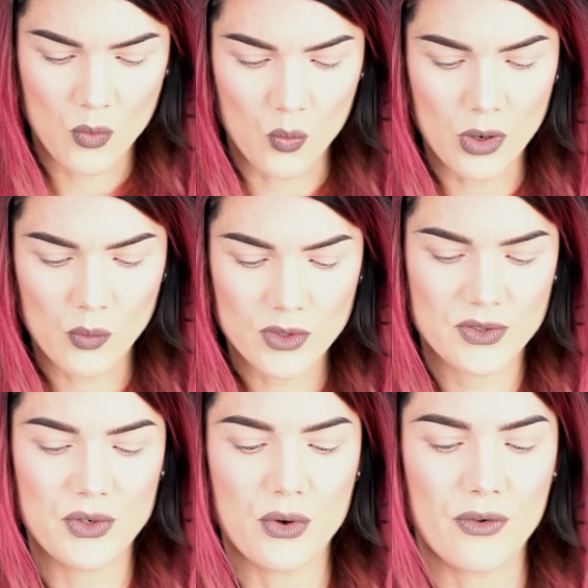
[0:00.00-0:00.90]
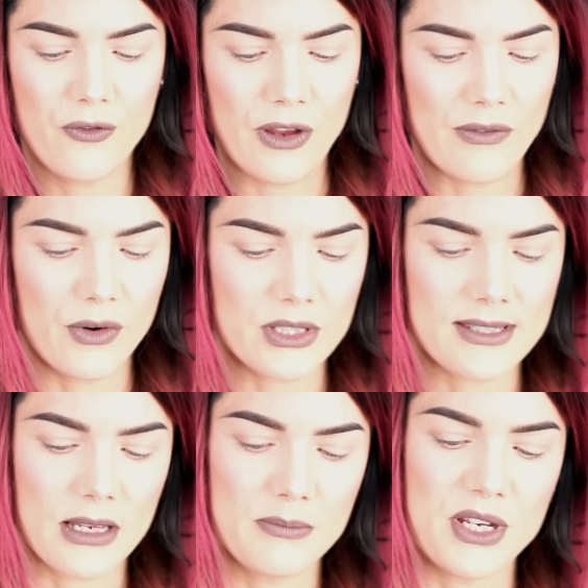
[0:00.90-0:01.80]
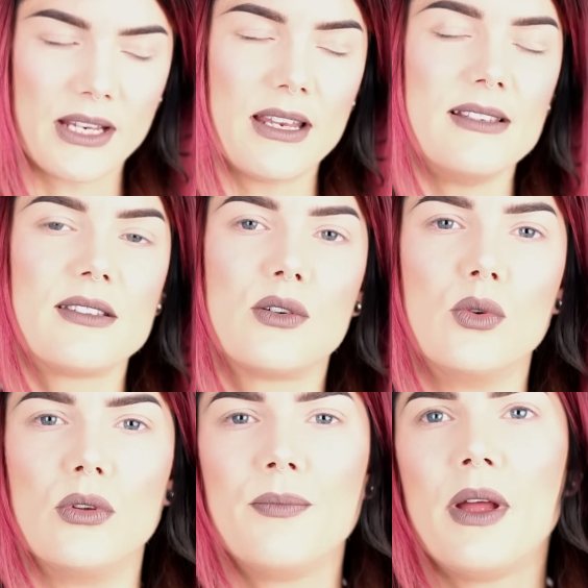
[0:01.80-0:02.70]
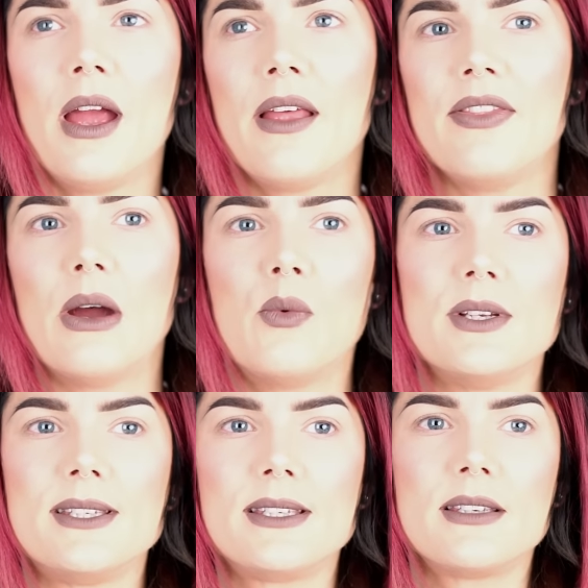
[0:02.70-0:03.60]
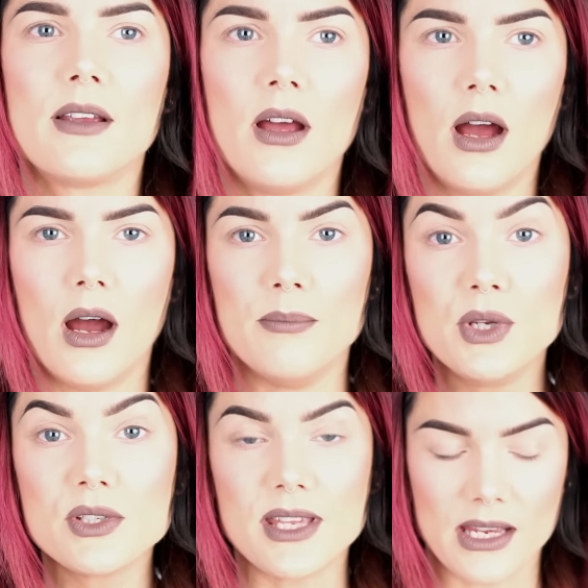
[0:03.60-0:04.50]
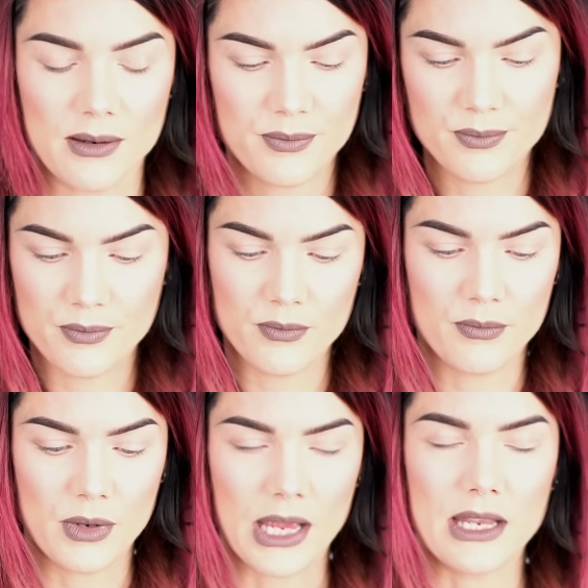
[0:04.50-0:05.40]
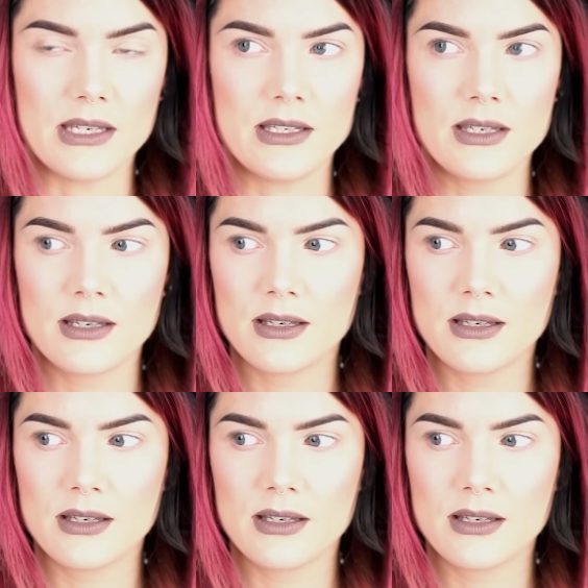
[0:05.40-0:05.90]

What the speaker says: What was your favorite subject in school? That was music and